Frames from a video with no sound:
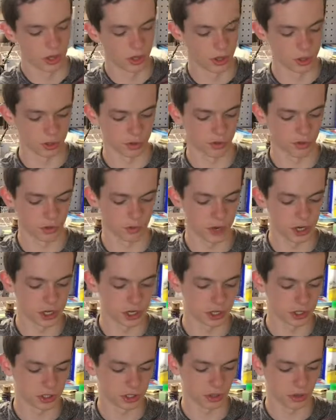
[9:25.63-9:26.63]
Those are
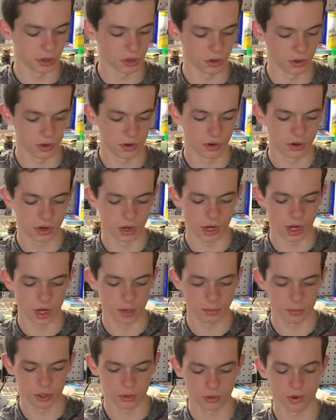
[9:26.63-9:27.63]
formations. You can
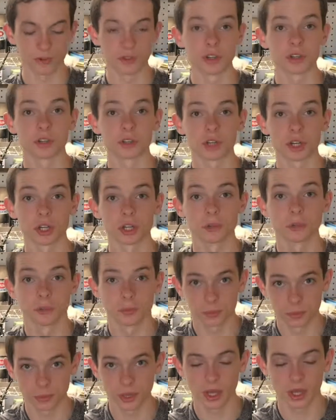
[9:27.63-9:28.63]
do more research on them
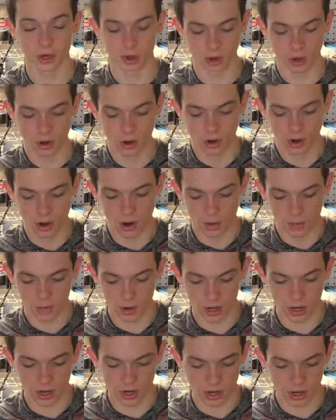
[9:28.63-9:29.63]
later.
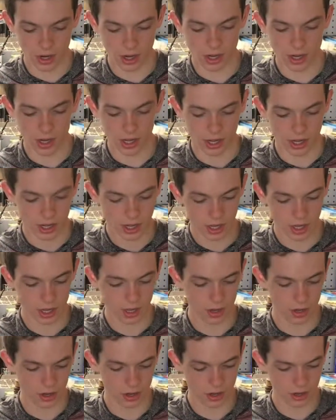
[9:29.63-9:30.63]
But
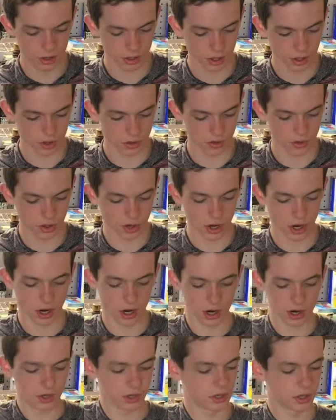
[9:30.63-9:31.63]
looking through the
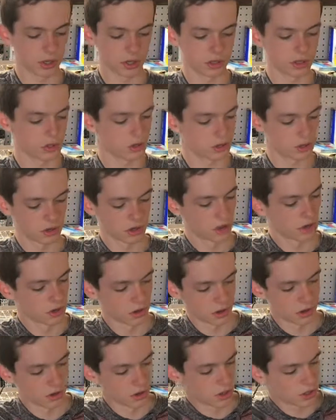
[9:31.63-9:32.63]
cards, it's
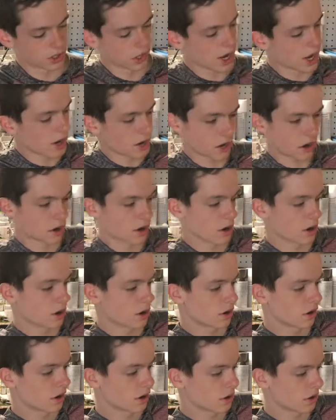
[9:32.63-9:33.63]
Tiger,
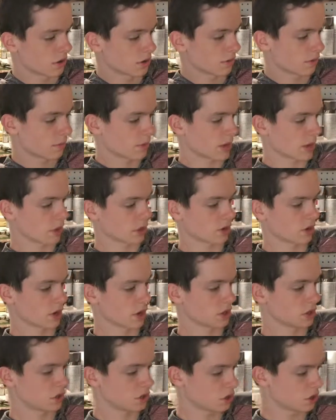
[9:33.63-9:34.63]
Panther
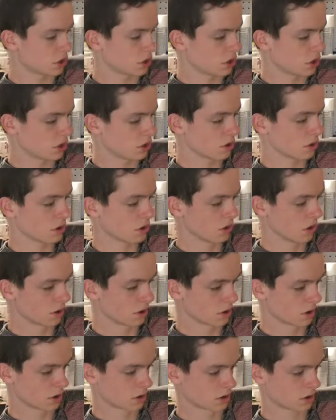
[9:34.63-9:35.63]
HQ,
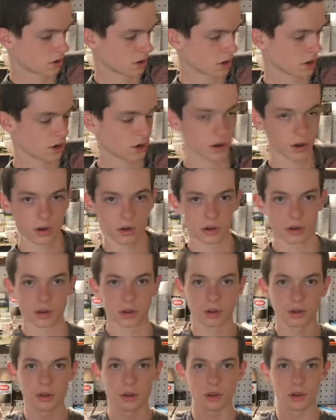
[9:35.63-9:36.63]
right?
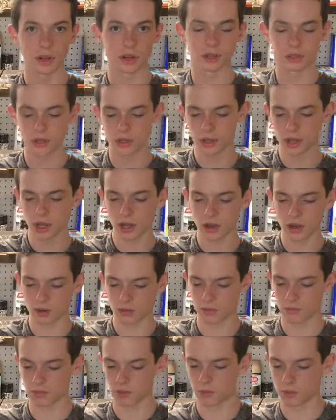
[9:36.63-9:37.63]
Oh, can you guys see that?
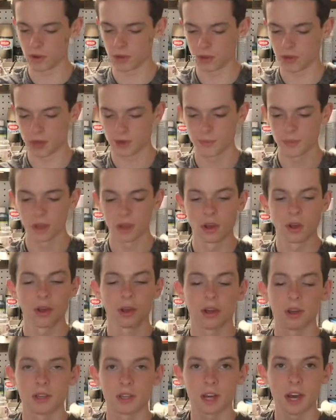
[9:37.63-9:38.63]
Maybe you can't.
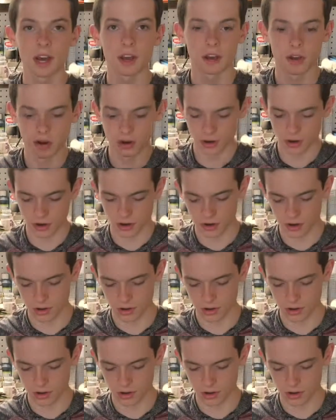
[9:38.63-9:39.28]
Tiger,